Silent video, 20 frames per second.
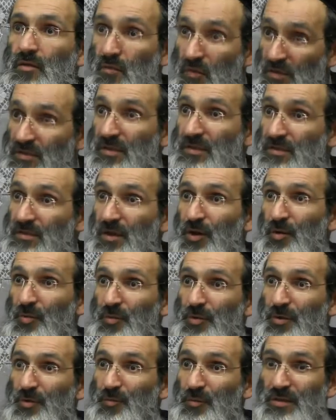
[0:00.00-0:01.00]
There is a
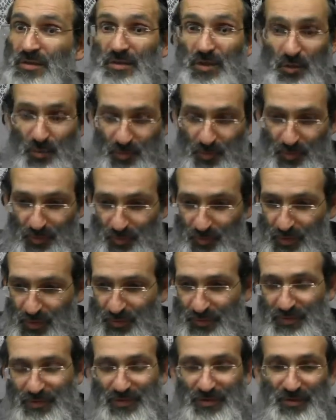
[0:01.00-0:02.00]
ceremony.
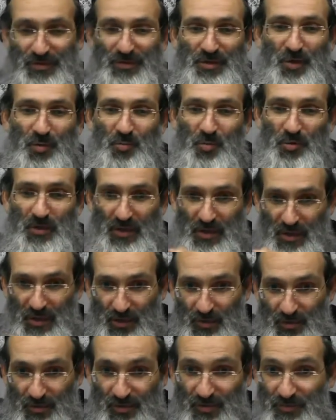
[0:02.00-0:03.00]
There's a ceremony
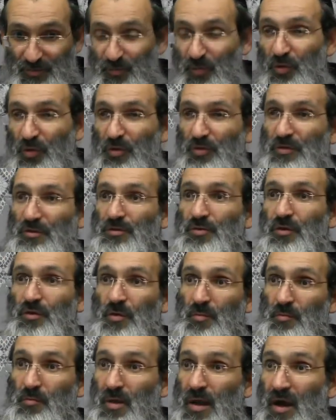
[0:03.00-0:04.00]
here in this world. It's
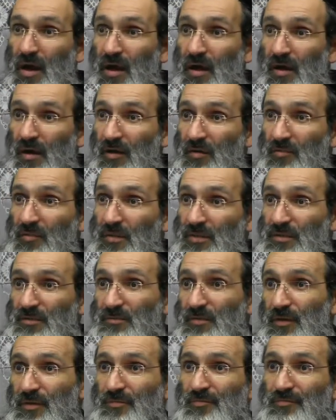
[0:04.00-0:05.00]
called a bar
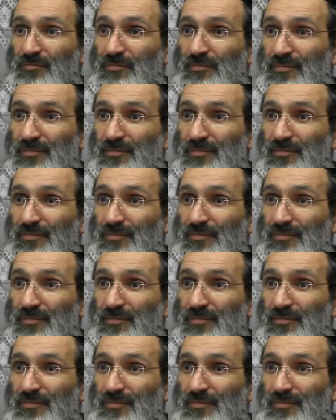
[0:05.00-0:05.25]
mitzvah.